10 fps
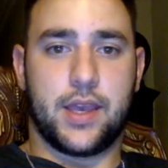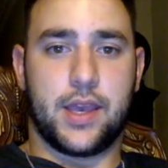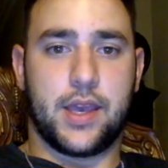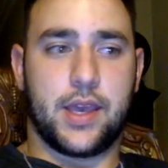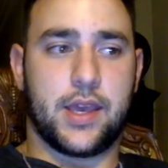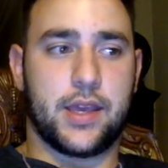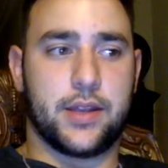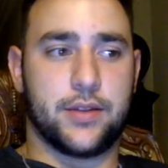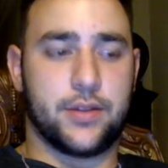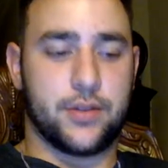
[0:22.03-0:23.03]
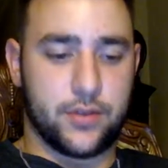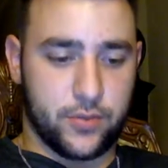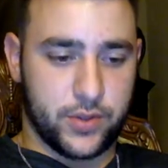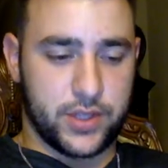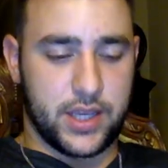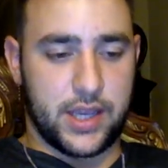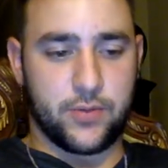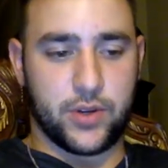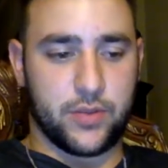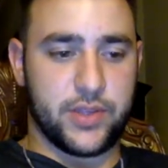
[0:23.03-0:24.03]
and once again
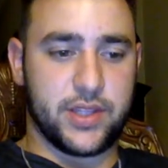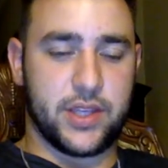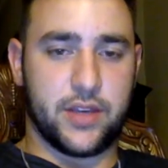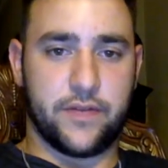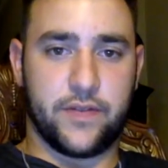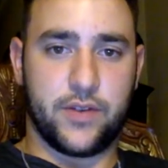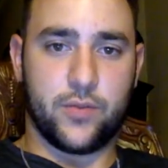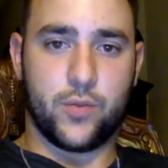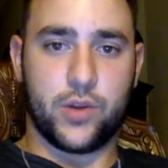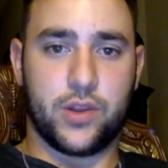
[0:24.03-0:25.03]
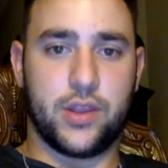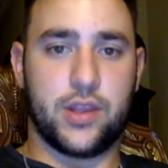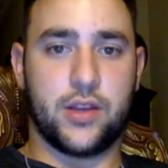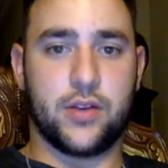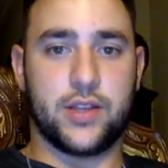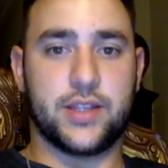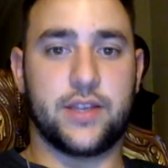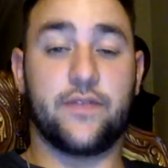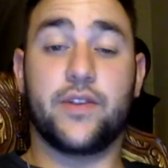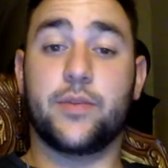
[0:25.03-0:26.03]
we're going to be seeing a film where there is a
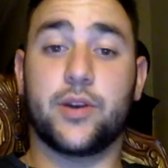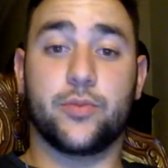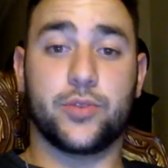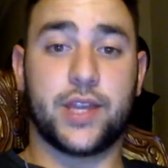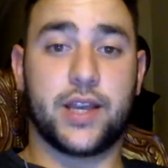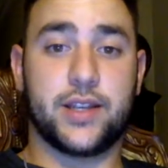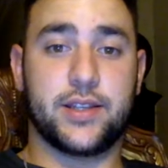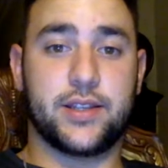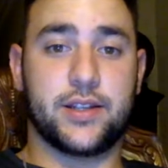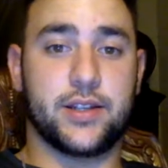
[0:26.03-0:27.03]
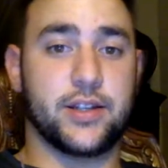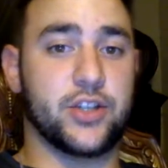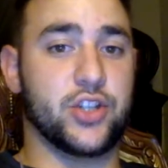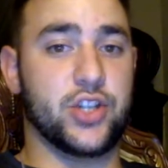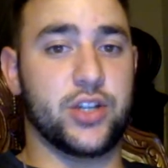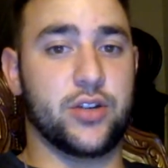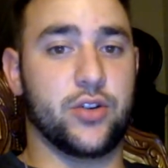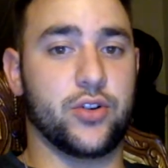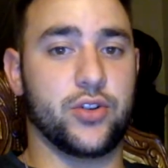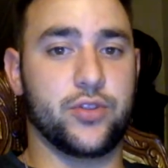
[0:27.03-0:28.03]
female protagonist, Jyn
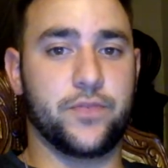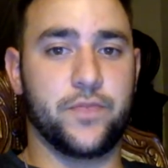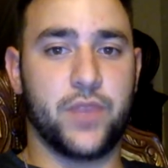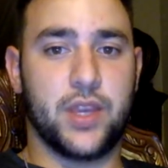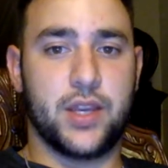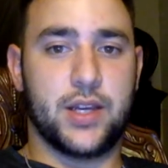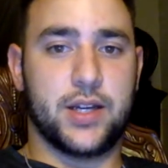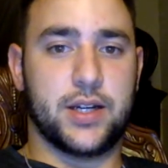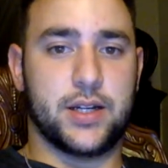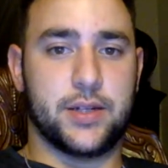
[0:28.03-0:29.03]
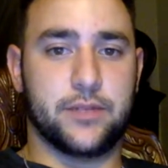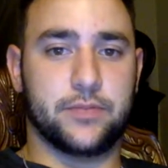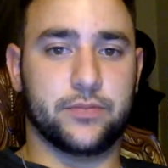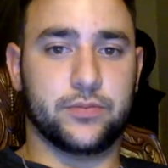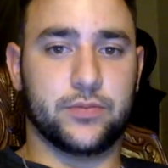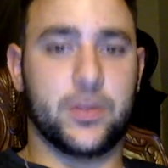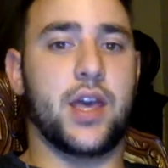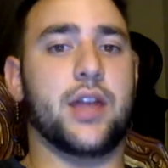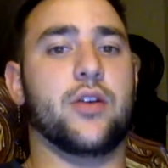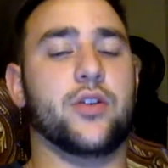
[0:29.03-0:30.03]
Erso. Um,
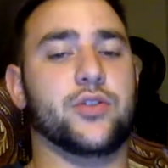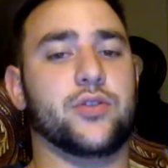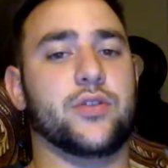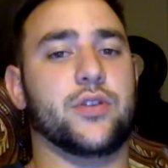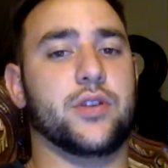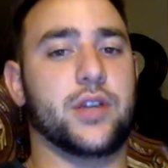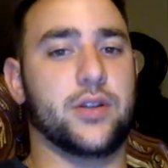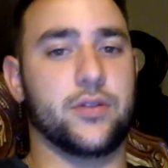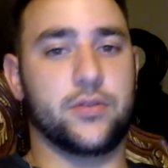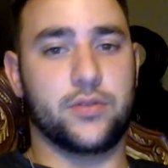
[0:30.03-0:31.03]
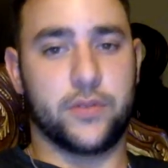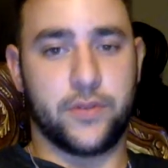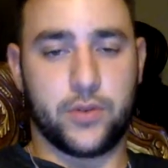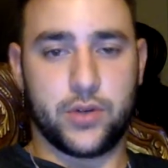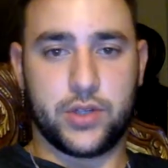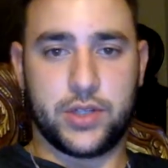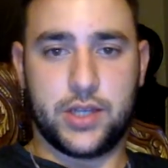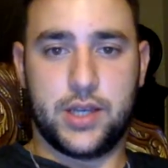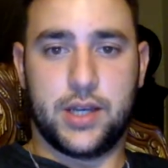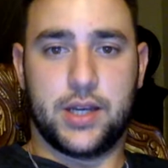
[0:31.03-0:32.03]
and also the hero, of course.
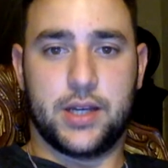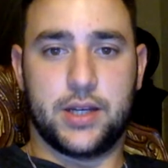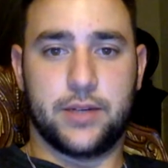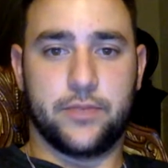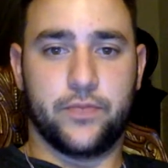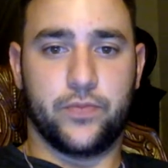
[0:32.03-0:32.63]
Um,